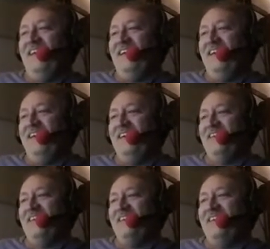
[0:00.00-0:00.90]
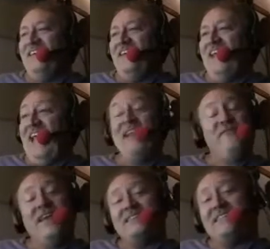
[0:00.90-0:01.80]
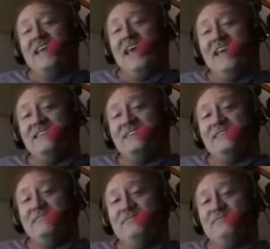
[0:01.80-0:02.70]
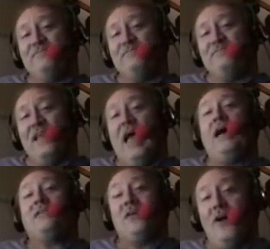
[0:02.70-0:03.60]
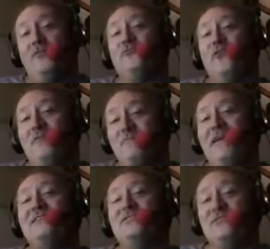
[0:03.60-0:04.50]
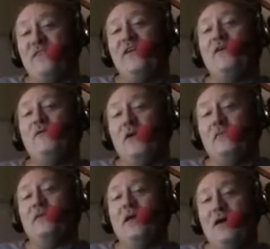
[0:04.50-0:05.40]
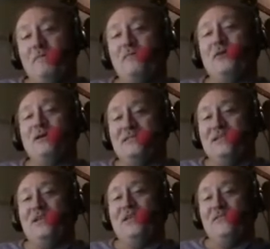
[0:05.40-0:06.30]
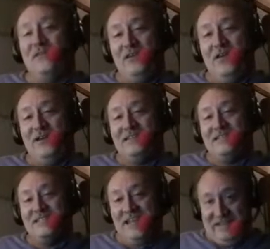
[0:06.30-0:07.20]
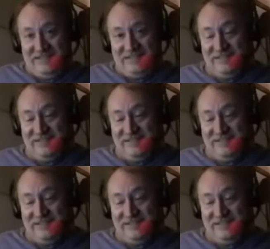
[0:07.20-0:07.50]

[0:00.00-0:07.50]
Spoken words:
Oh. And if that's the case, Donald Trump may just very well become president of the United States.